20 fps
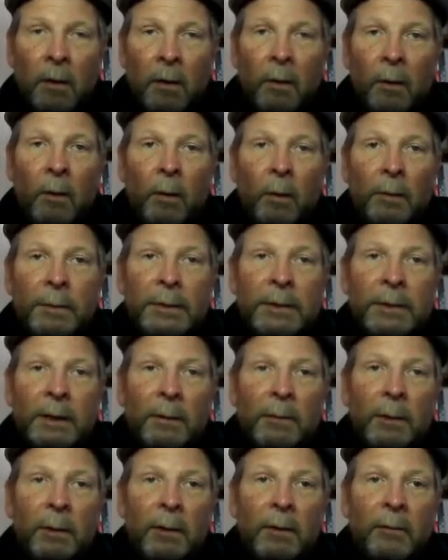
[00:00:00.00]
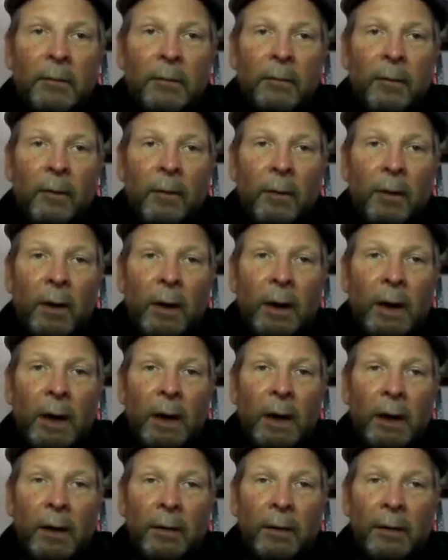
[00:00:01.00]
Oops, I'm looking for,
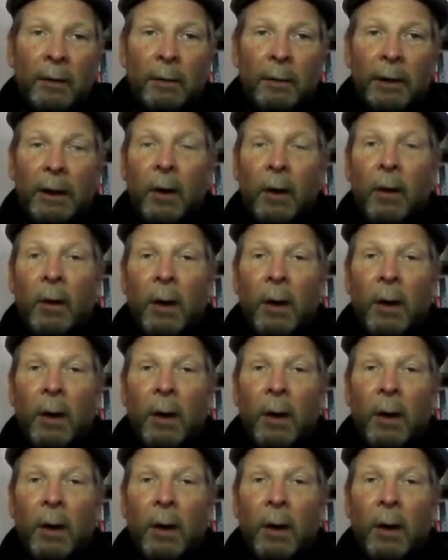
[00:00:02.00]
there we go.